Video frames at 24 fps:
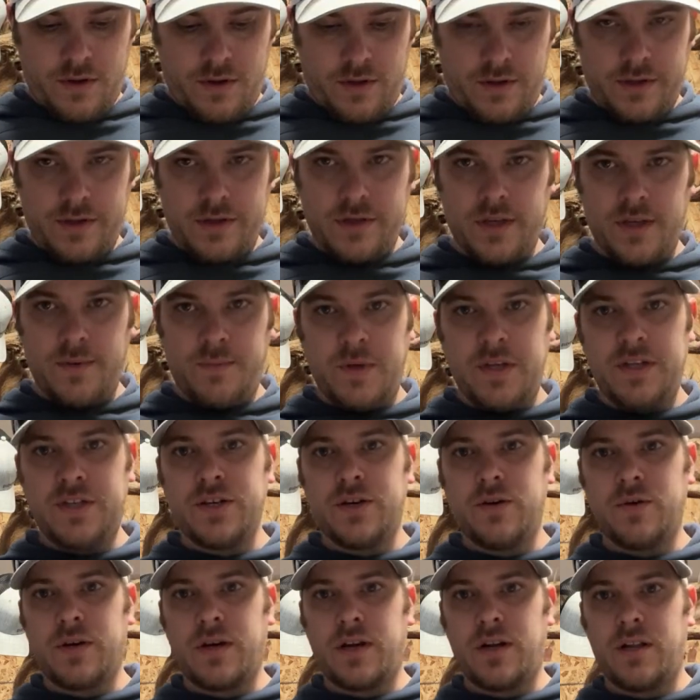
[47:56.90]
Sleepy
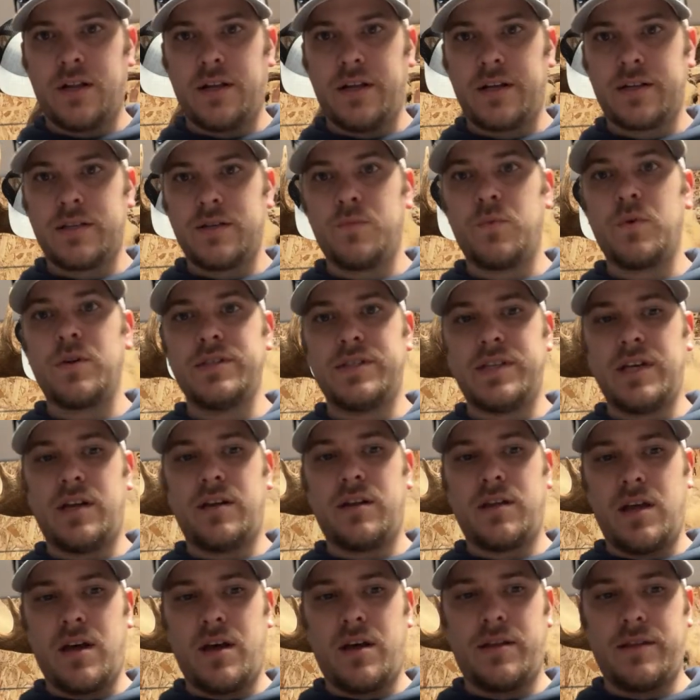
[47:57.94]
Joe got elected,
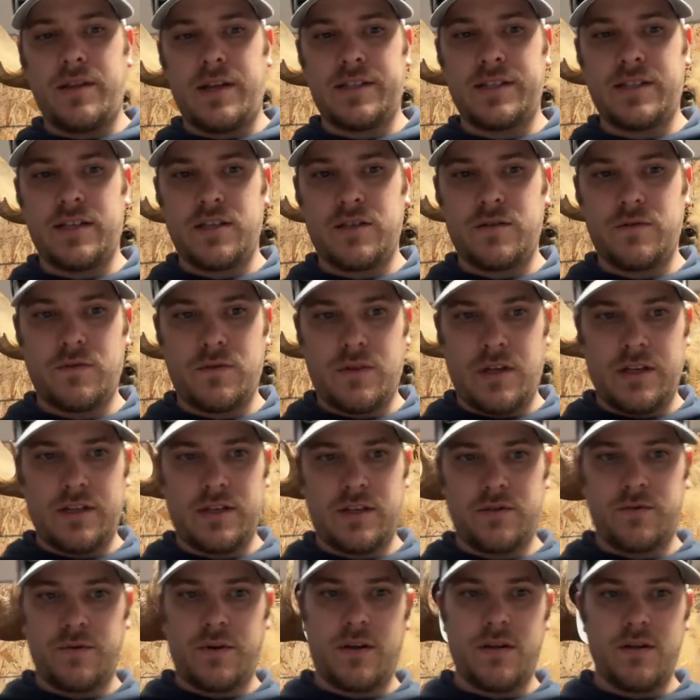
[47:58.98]
110. Yeah, that sounds
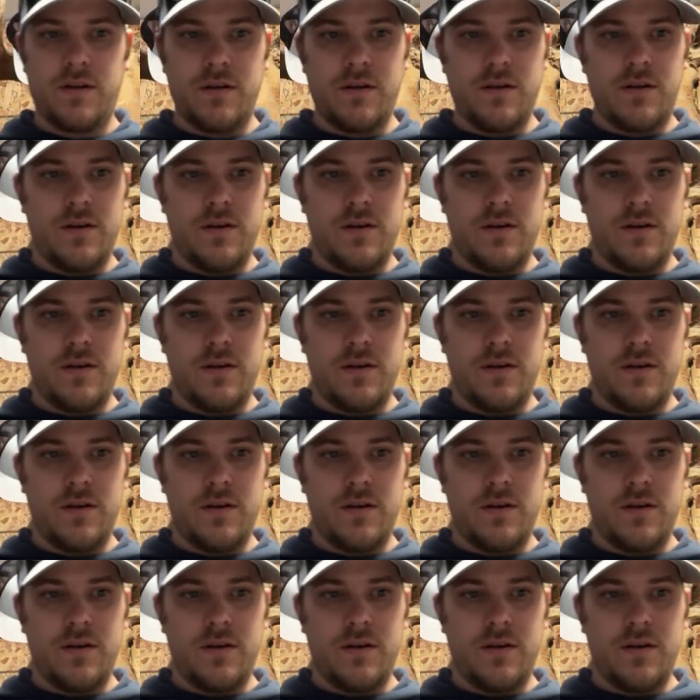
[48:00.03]
right.